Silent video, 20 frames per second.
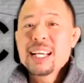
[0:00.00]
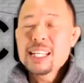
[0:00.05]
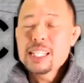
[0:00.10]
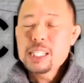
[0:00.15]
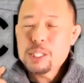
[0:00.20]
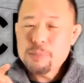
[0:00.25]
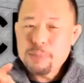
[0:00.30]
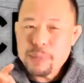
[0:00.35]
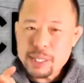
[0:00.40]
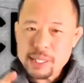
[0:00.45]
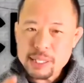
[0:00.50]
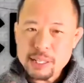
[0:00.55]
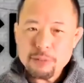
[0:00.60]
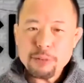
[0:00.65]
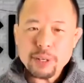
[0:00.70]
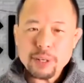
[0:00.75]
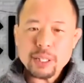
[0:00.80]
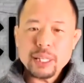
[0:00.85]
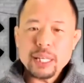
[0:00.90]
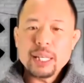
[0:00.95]

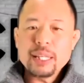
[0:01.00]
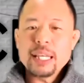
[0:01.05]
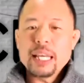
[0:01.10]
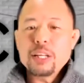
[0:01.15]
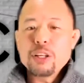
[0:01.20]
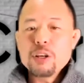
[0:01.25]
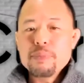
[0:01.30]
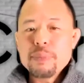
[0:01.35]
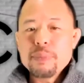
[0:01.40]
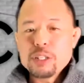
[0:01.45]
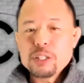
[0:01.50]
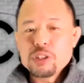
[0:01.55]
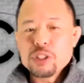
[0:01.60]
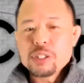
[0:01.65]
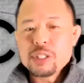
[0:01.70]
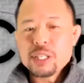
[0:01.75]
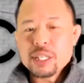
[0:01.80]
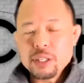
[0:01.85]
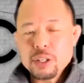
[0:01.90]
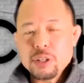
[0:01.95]
Specifically, they do mention
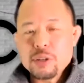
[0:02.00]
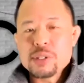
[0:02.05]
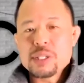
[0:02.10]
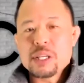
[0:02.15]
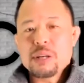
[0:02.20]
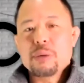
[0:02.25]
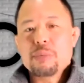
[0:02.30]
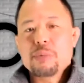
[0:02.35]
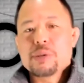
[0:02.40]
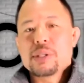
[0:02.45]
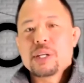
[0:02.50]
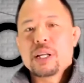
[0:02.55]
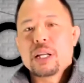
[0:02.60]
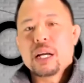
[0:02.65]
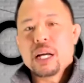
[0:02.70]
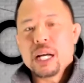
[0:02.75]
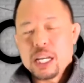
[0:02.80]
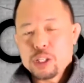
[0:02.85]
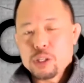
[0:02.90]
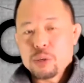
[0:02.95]
to use 70%
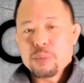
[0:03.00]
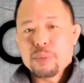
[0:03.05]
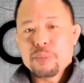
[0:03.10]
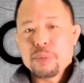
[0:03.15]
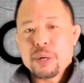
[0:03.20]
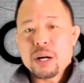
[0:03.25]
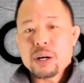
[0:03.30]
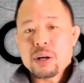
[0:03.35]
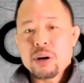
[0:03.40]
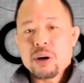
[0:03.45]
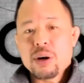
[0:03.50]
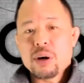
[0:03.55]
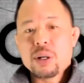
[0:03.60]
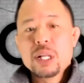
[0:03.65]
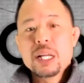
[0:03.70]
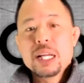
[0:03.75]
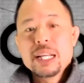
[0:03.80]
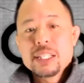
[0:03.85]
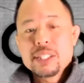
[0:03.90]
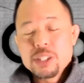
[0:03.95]
isopropyl alcohol